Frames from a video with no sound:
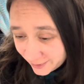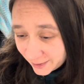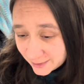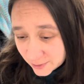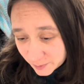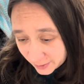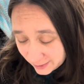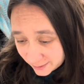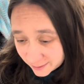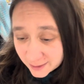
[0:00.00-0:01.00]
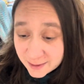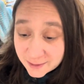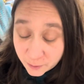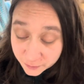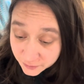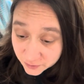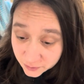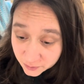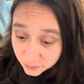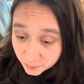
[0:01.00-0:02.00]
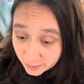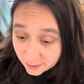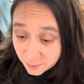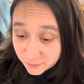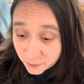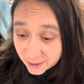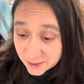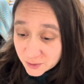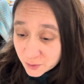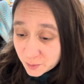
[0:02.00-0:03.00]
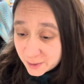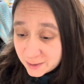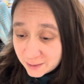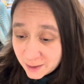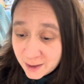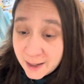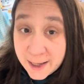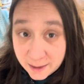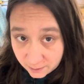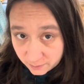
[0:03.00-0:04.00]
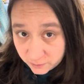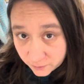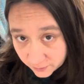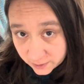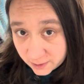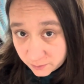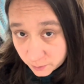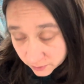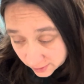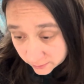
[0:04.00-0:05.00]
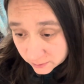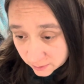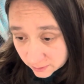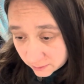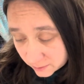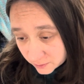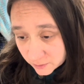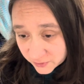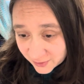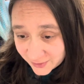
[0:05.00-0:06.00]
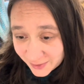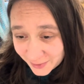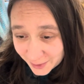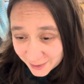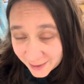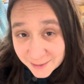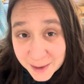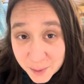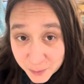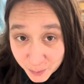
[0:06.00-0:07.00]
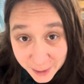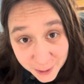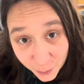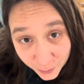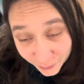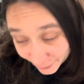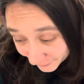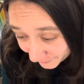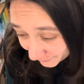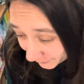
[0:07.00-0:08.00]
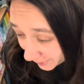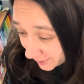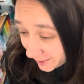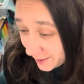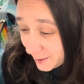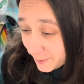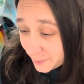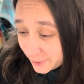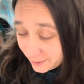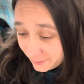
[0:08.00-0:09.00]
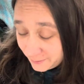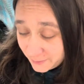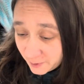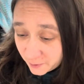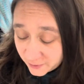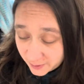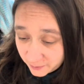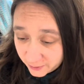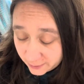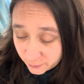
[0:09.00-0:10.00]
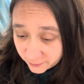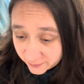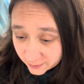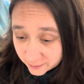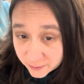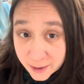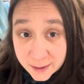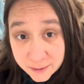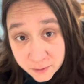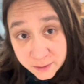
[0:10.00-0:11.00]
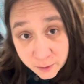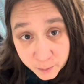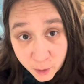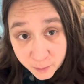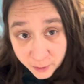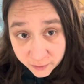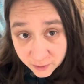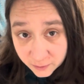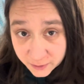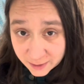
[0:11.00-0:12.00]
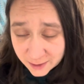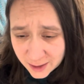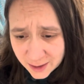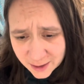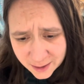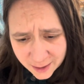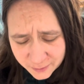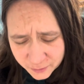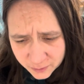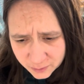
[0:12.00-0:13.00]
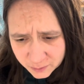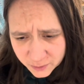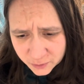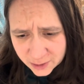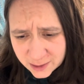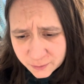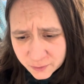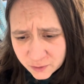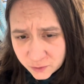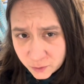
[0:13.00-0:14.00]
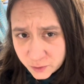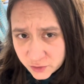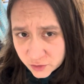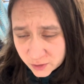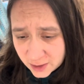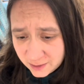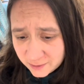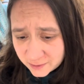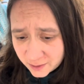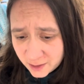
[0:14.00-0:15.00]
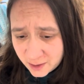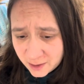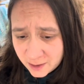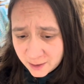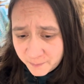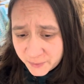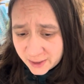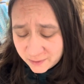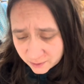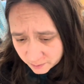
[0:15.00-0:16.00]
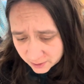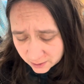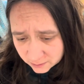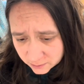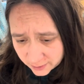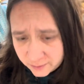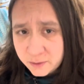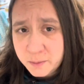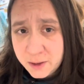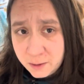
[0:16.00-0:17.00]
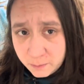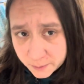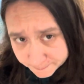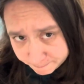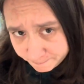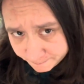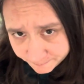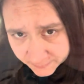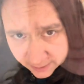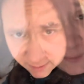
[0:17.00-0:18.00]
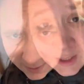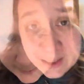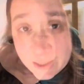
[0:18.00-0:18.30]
I do pay the things. I often do pay beforehand too, but and it, so far it has worked out. And soon as I say that, next time it might not. But yeah, I'm always happy when it works out. So I'll do an unboxing of that thingy. I have three different storage things and something to hang something up, I think.